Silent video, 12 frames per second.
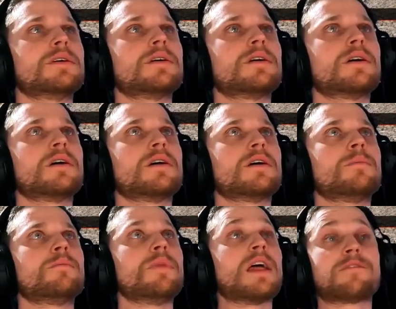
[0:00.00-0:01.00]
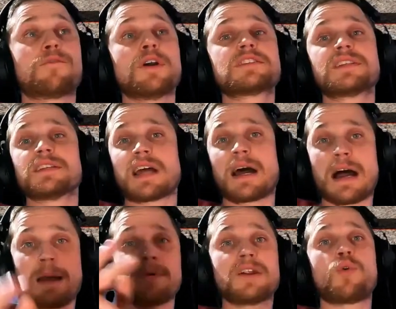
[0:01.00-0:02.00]
Like for instance,
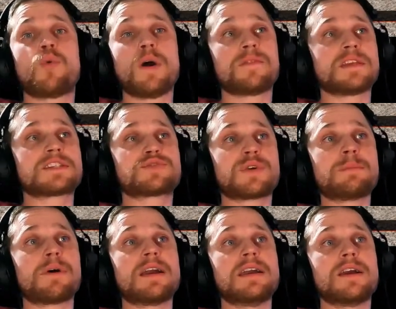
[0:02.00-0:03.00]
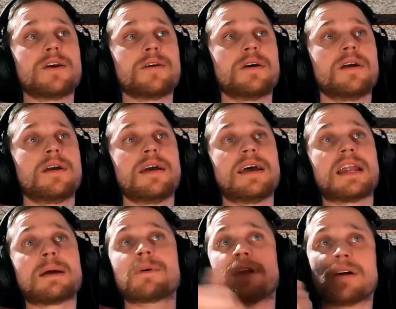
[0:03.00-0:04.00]
I'm gonna quit this stream right here, and
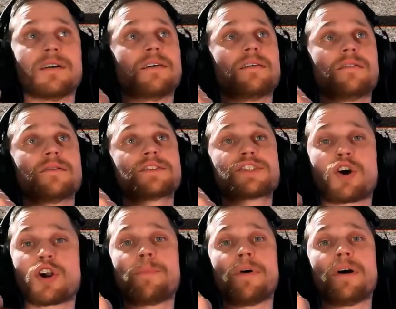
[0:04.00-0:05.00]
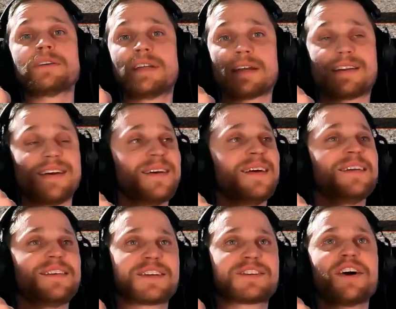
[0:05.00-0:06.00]
I'm gonna start up on
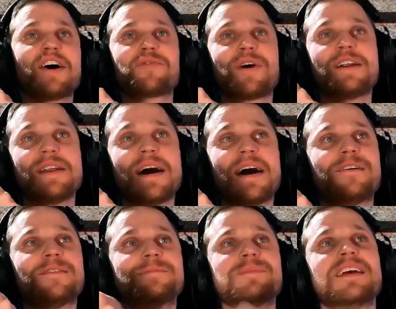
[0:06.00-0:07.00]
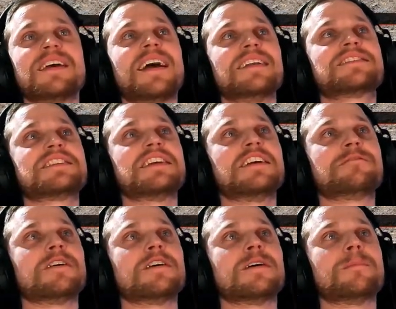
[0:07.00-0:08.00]
TikTok right now and see if
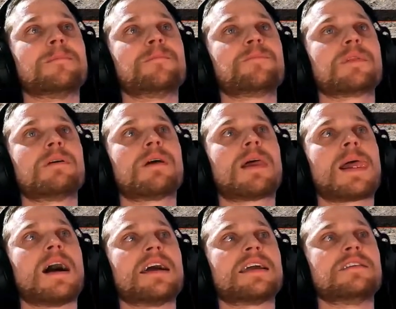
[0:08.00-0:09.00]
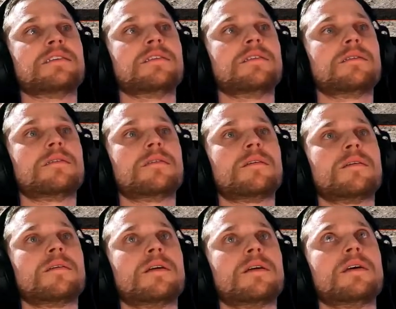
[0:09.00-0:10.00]
I can
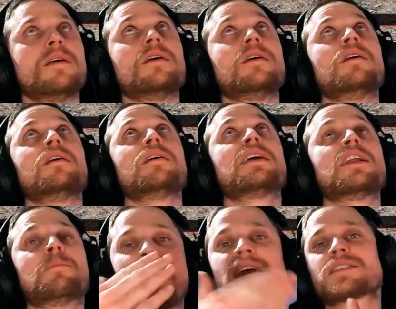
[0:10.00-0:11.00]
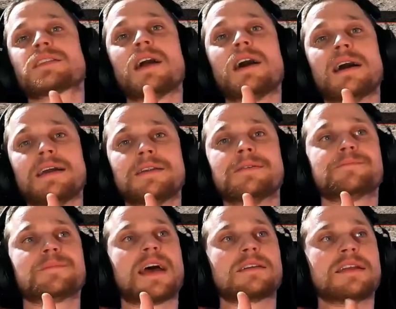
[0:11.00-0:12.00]
get a baseline
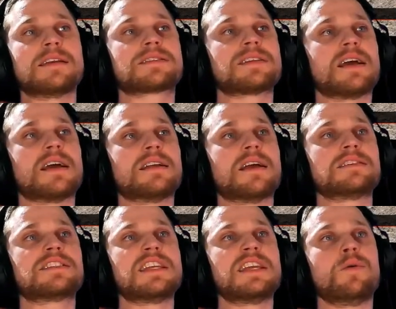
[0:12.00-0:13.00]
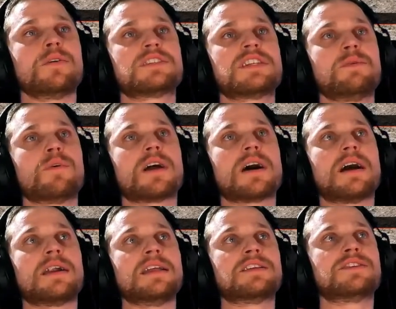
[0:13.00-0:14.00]
at least and see what I
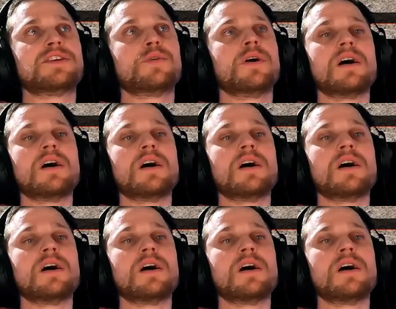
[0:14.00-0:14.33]
need to do.